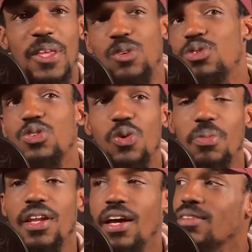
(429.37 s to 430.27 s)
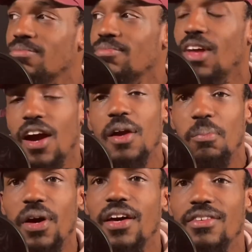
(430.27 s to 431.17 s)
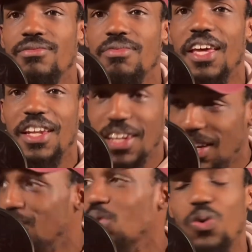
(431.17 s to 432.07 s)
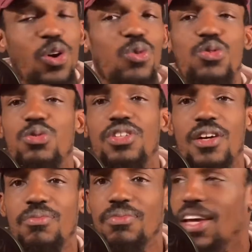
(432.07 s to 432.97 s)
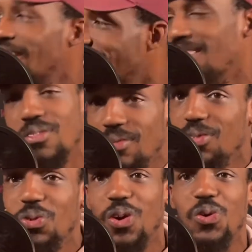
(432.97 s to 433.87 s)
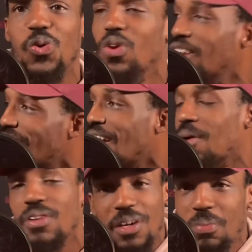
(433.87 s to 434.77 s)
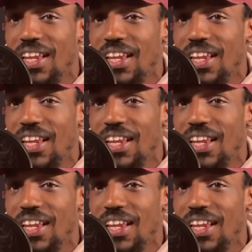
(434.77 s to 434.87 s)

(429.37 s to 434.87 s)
You just gonna be like, all right, bet, and then you gonna go do something, and then you gonna look at it.